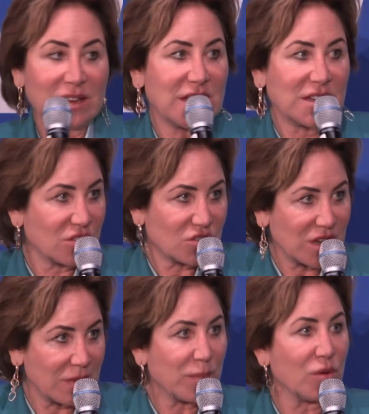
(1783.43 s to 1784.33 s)

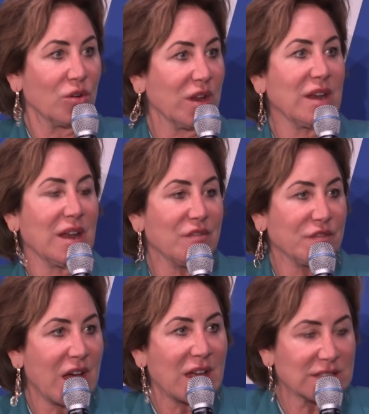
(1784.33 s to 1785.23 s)
dictatorship or in
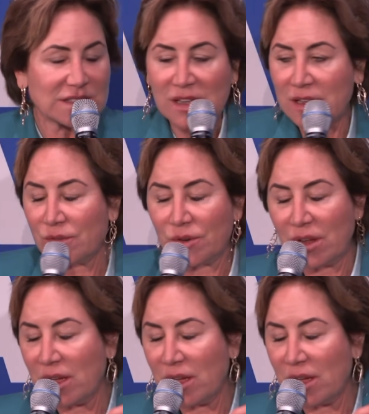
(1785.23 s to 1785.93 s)
Afghanistan or